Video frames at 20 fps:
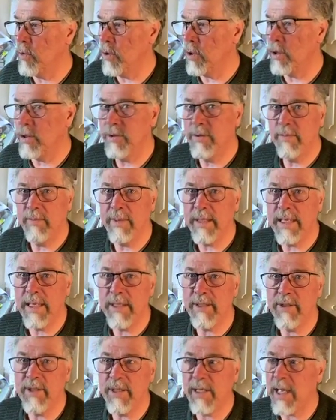world
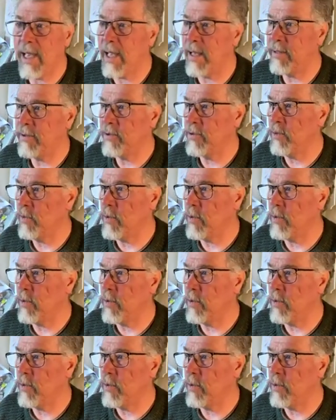begins again.